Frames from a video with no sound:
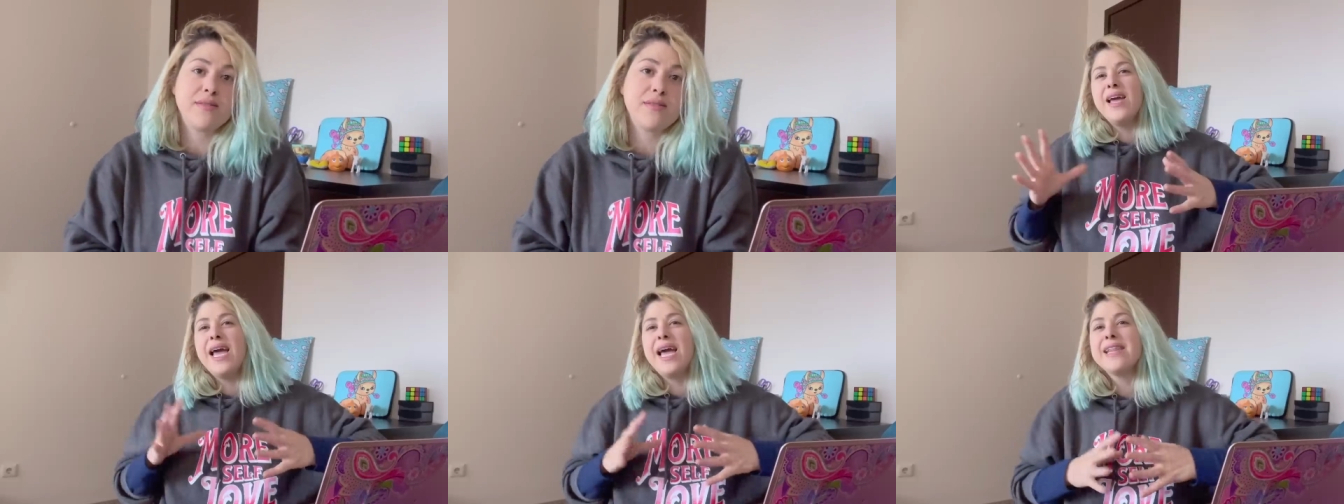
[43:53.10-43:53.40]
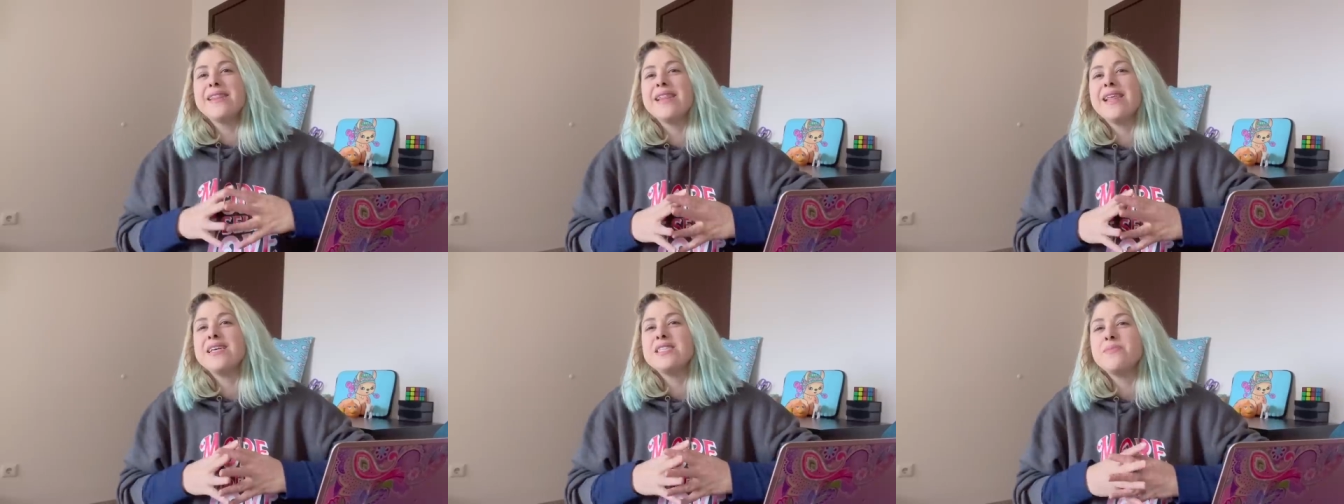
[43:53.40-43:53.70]

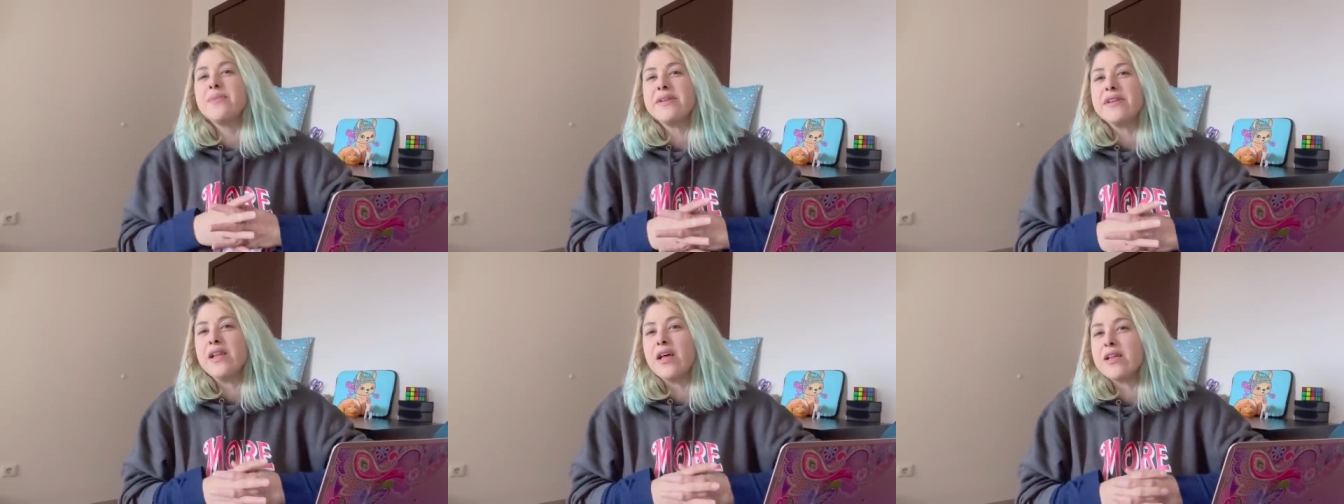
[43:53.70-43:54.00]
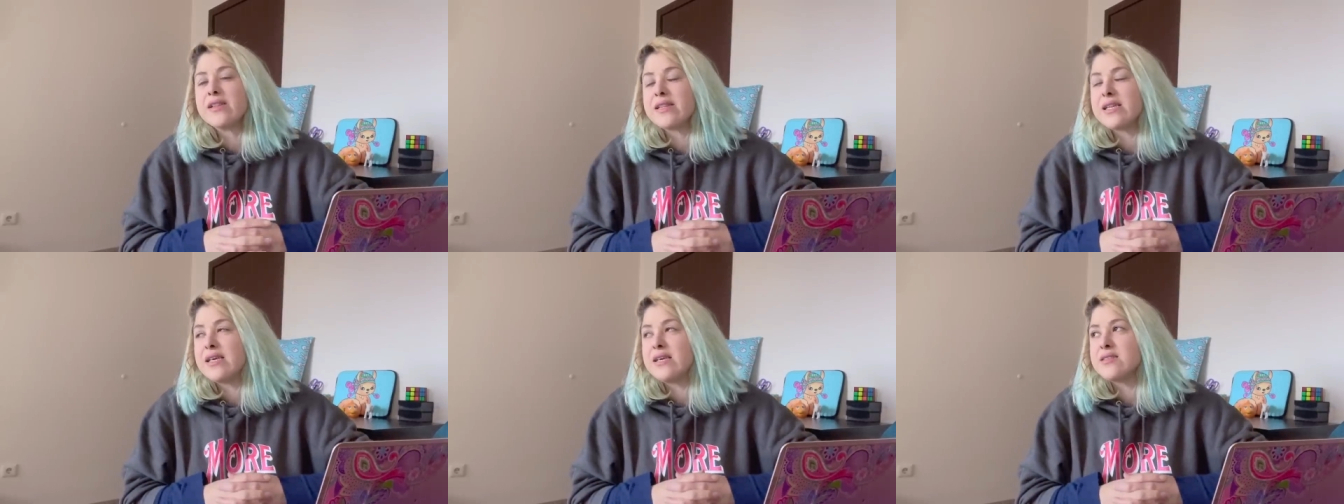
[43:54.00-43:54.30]
And last but
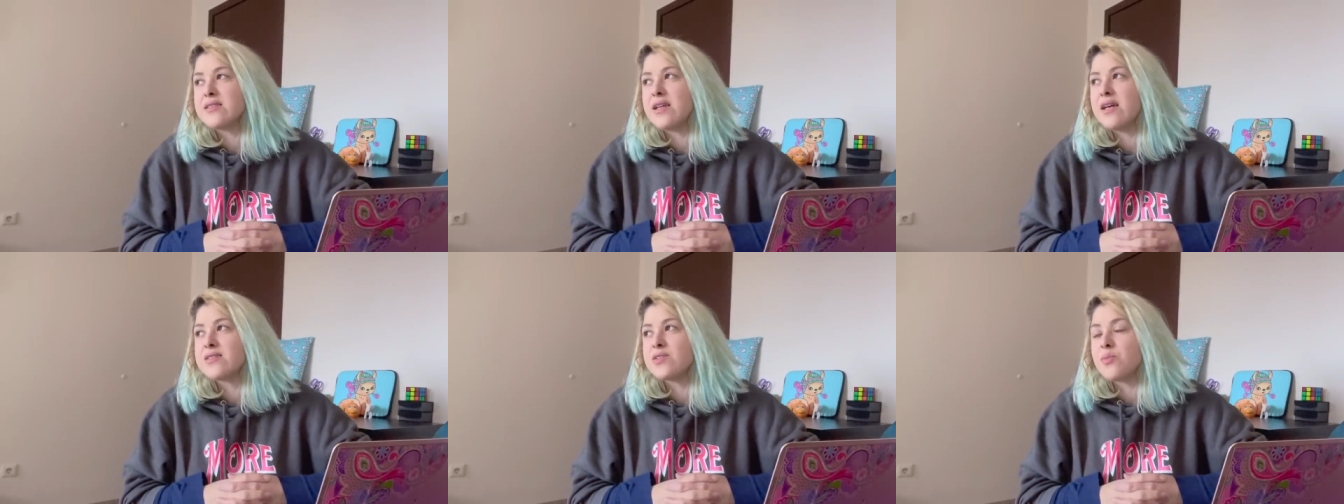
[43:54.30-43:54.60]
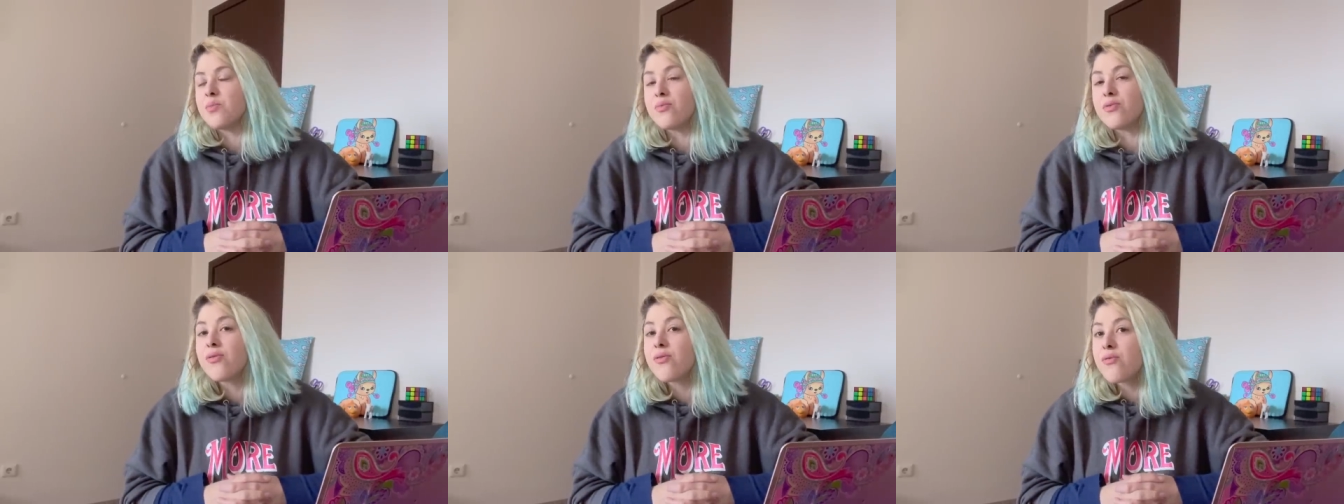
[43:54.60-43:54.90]
not least, as a
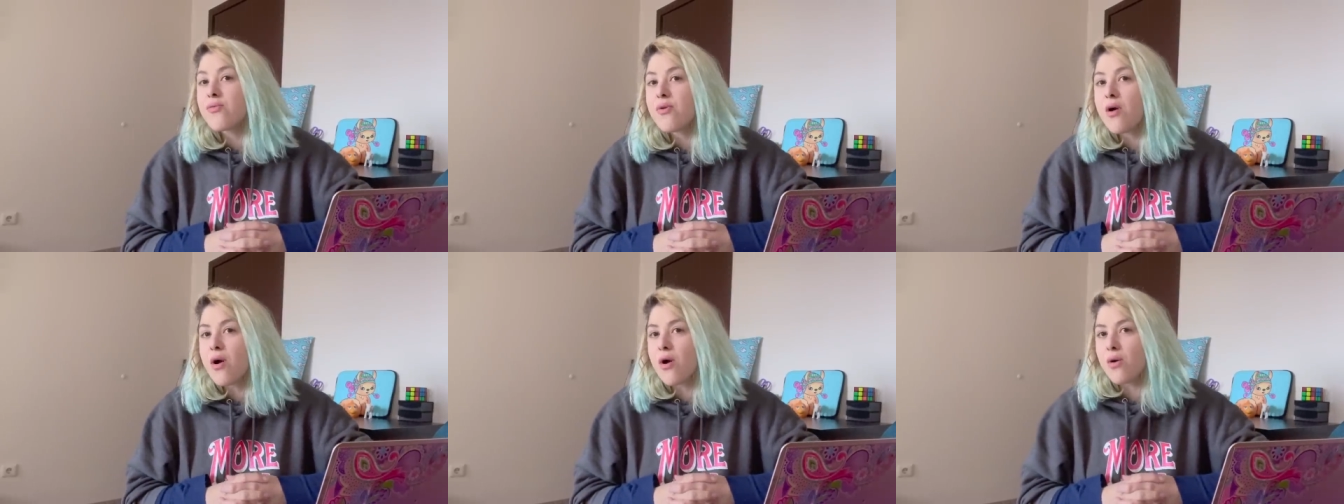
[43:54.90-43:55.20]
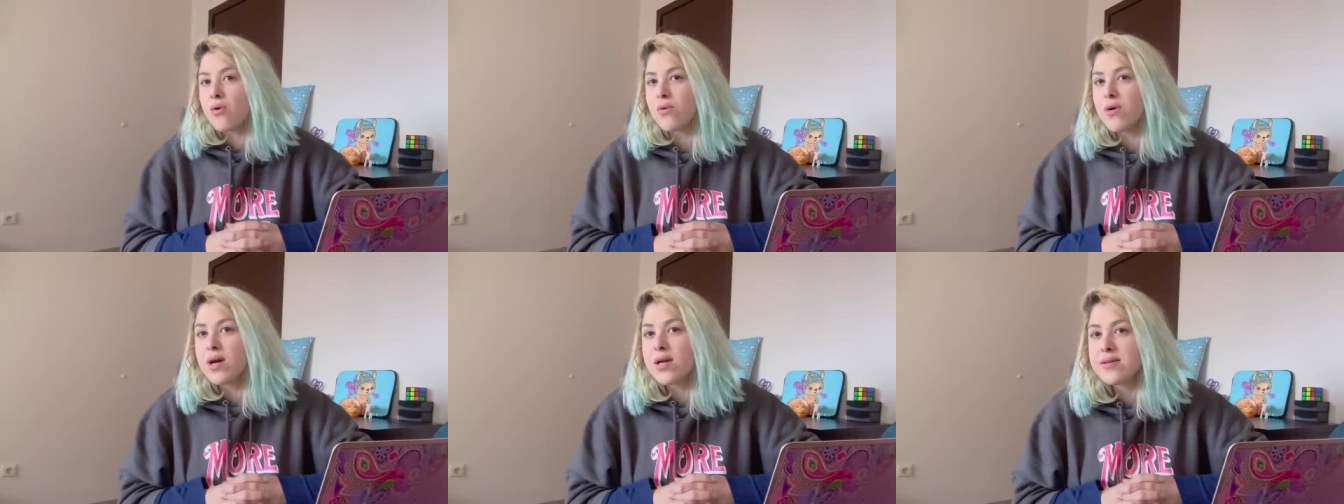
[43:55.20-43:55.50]

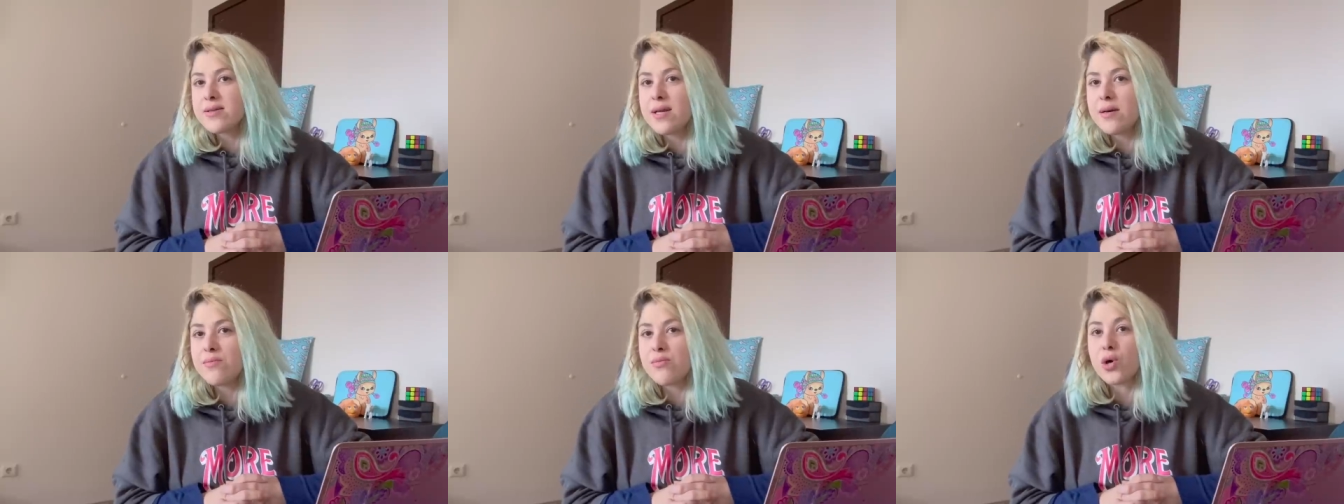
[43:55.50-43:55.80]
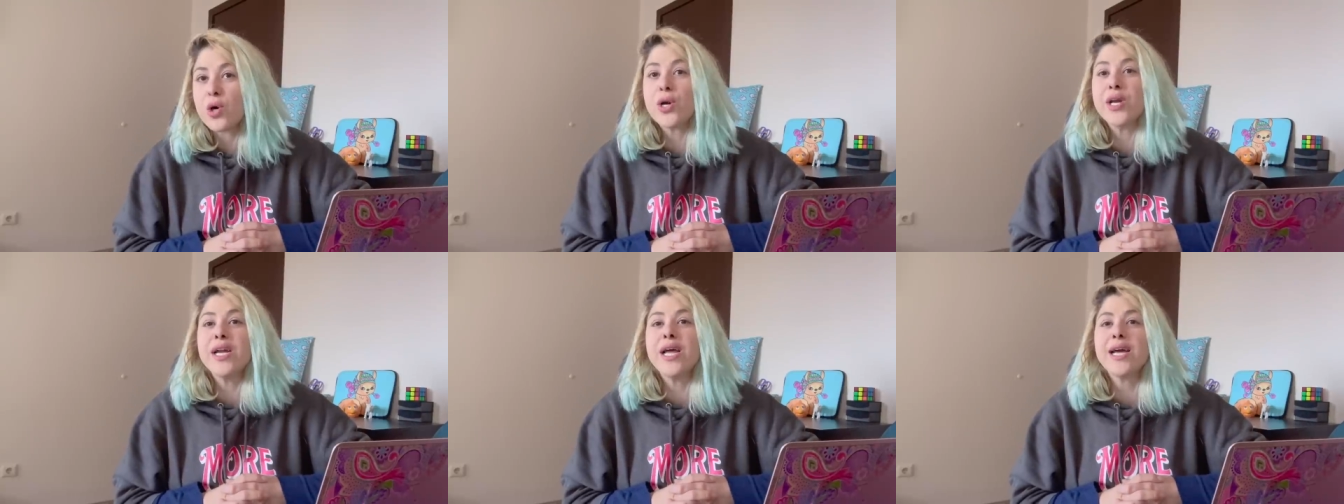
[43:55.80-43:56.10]
pro,
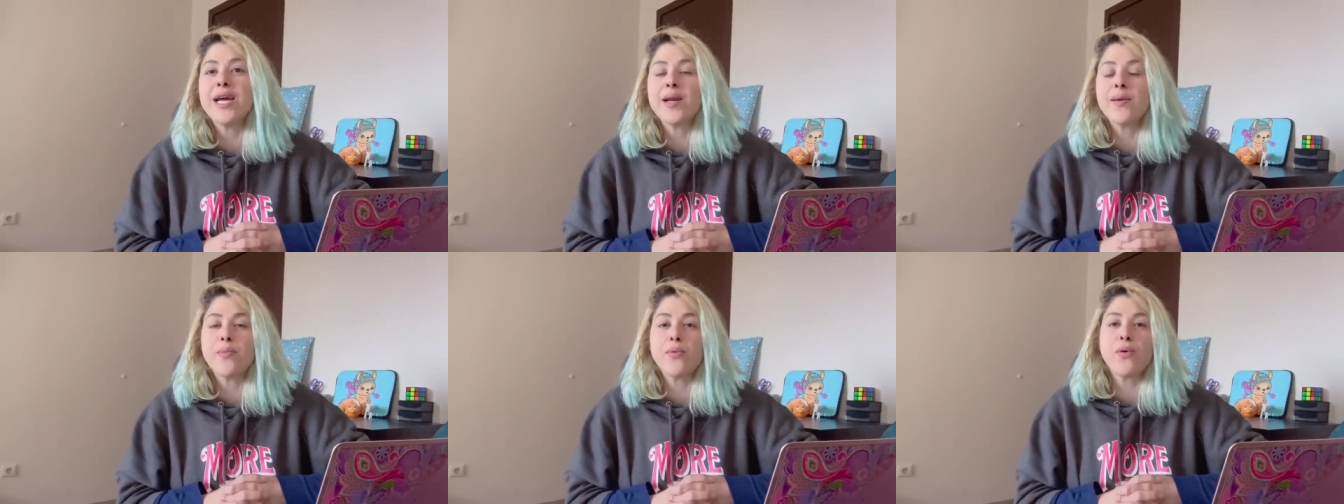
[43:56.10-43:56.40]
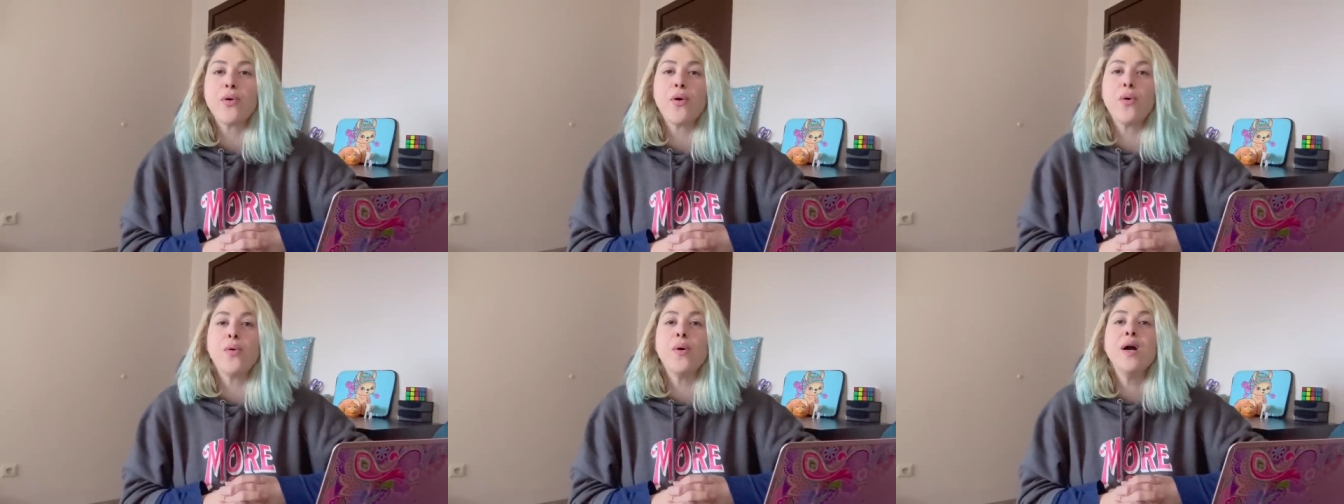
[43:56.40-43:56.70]
number nine
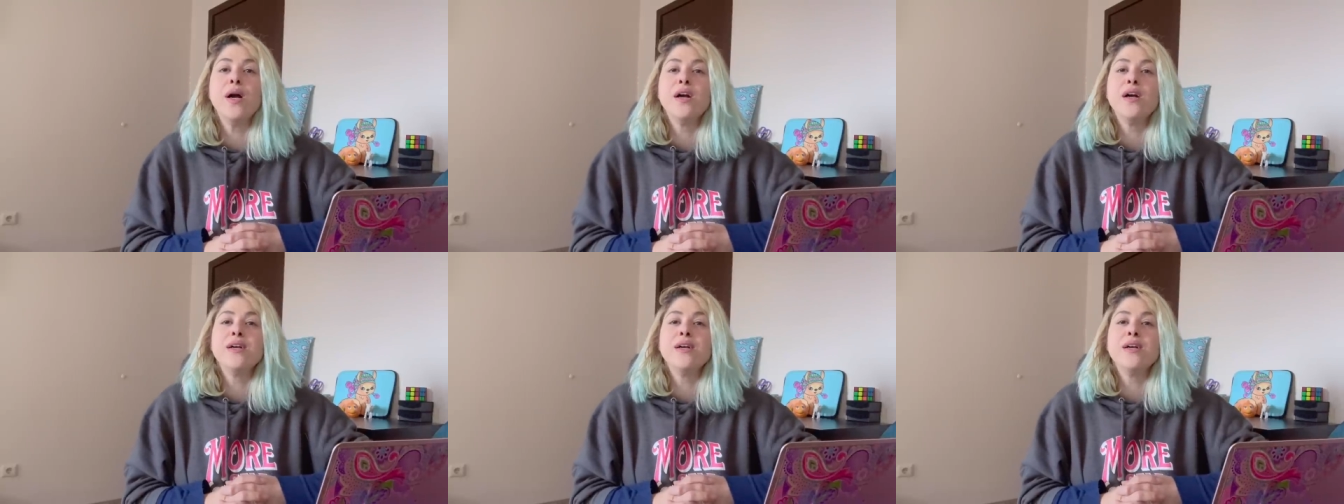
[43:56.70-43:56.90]
pro,